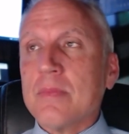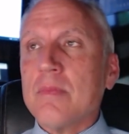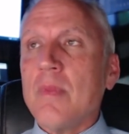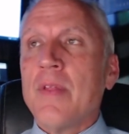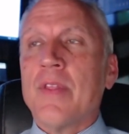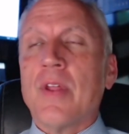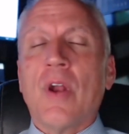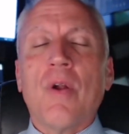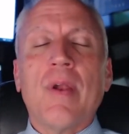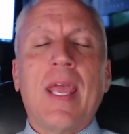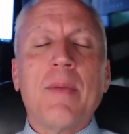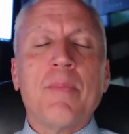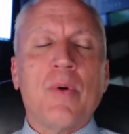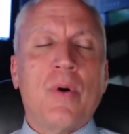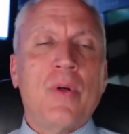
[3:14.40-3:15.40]
that aren't
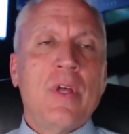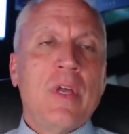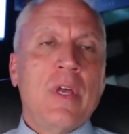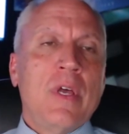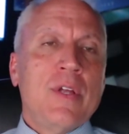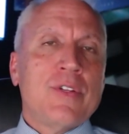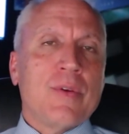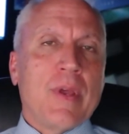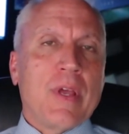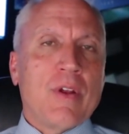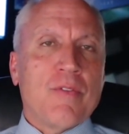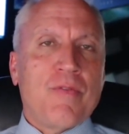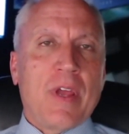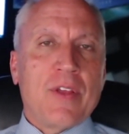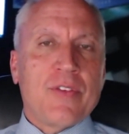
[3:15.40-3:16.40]
able to
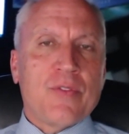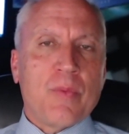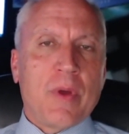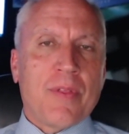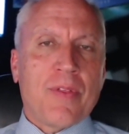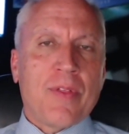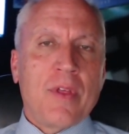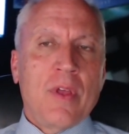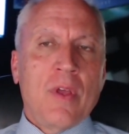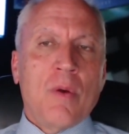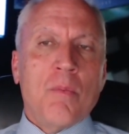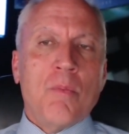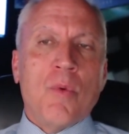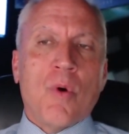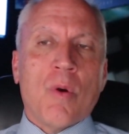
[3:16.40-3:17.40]
interface with
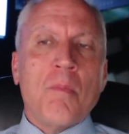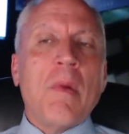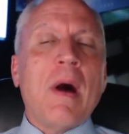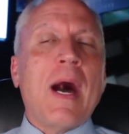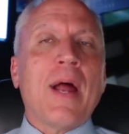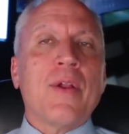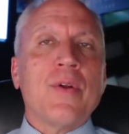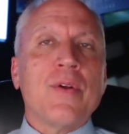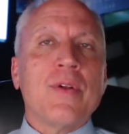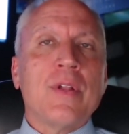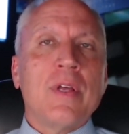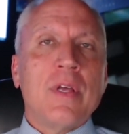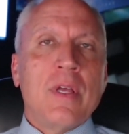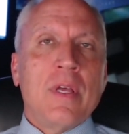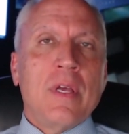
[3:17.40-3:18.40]
more modern
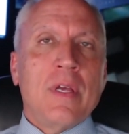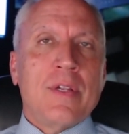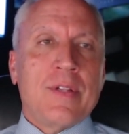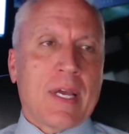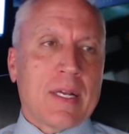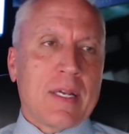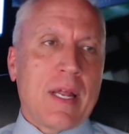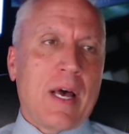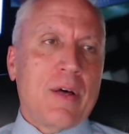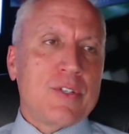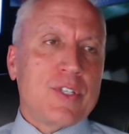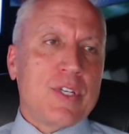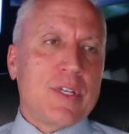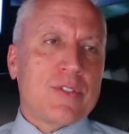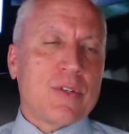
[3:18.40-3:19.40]

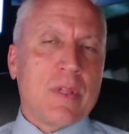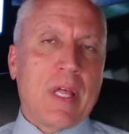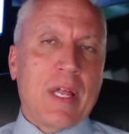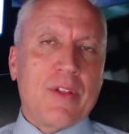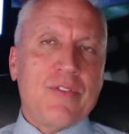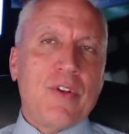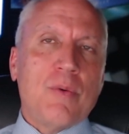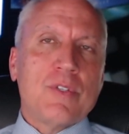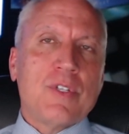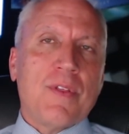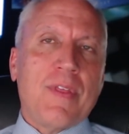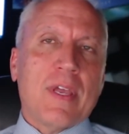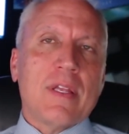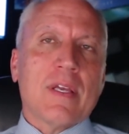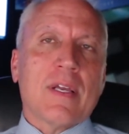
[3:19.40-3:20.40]
technology. So let us know what you
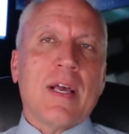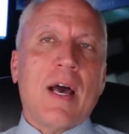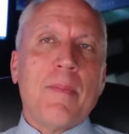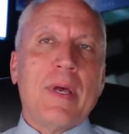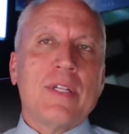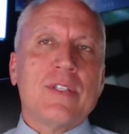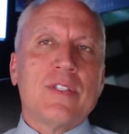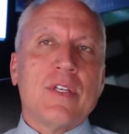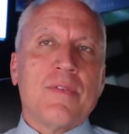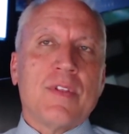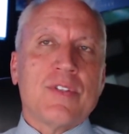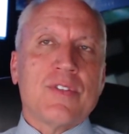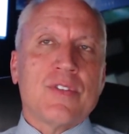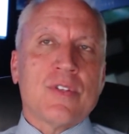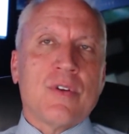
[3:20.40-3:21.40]
think in the comments, if
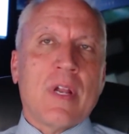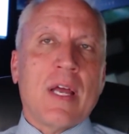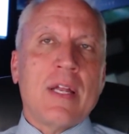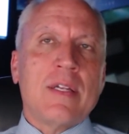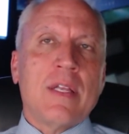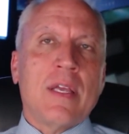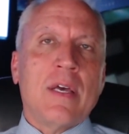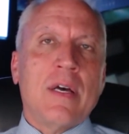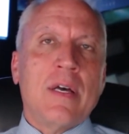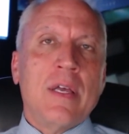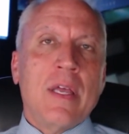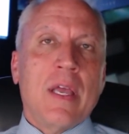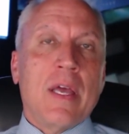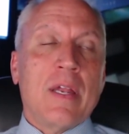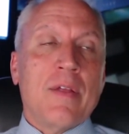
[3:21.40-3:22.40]
this is a good idea,
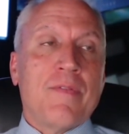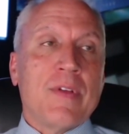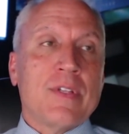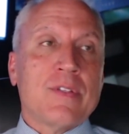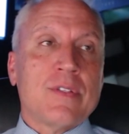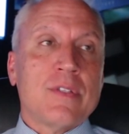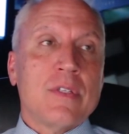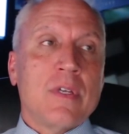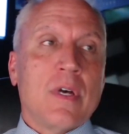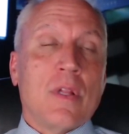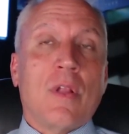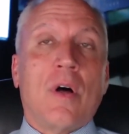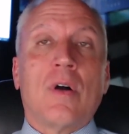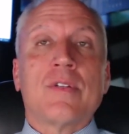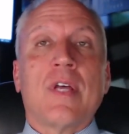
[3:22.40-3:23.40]
and if it's a
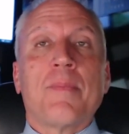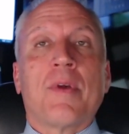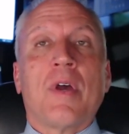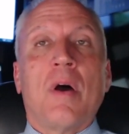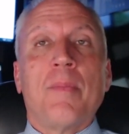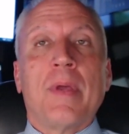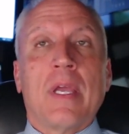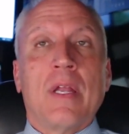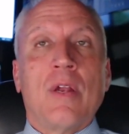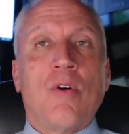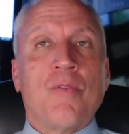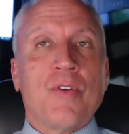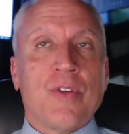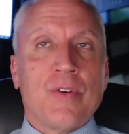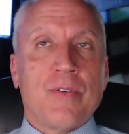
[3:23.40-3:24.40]
long time coming and
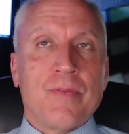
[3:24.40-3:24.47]
overdue.